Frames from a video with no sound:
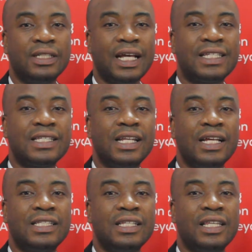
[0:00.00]
That is
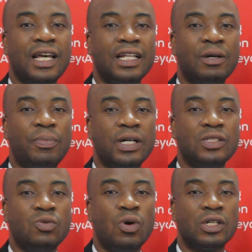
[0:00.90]
letting the other
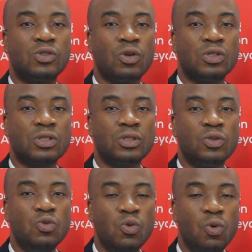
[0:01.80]
party who has lost
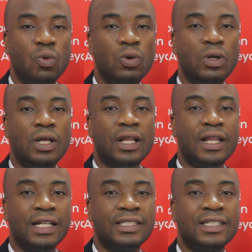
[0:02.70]
know
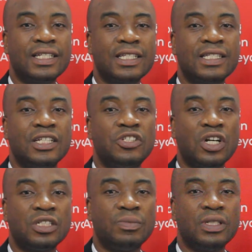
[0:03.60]
that this is the
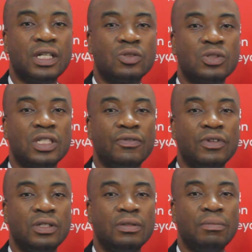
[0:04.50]
judgment that was
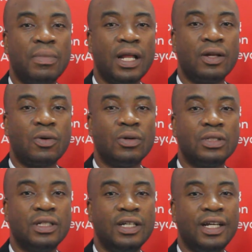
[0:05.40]
given by the court.
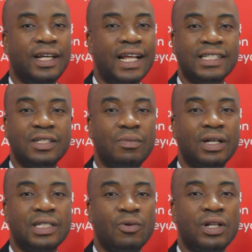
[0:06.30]
It doesn't
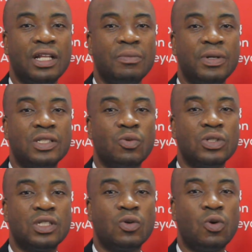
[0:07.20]
matter whether the person
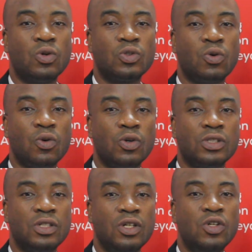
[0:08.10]
was in court or
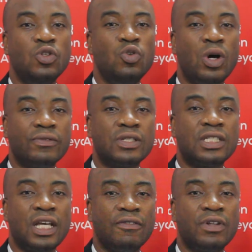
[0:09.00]
not. You have to
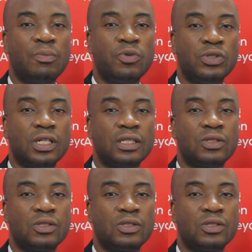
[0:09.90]
serve that process.